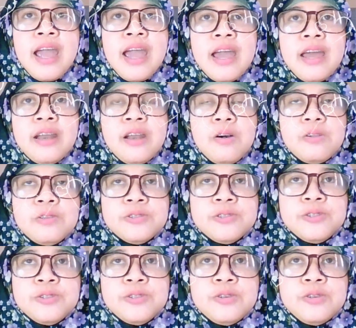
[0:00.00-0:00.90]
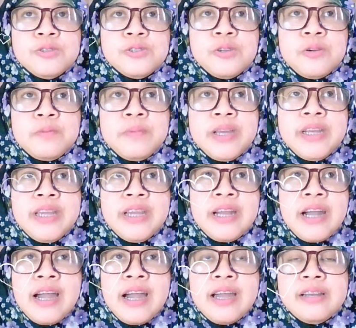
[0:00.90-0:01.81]
and also so many
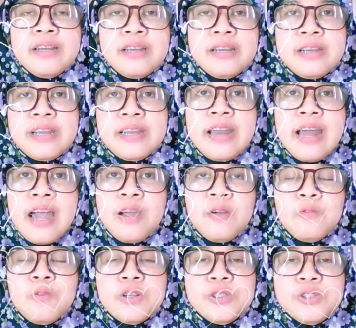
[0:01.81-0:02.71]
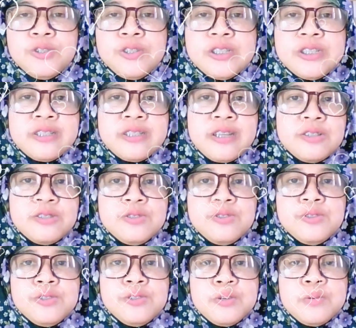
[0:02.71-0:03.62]
kind that I want to discuss
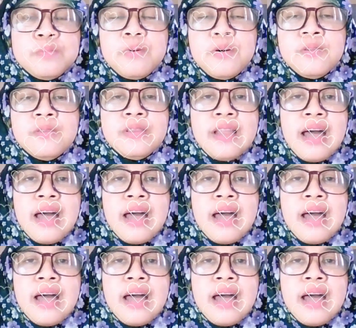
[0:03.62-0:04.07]
to you about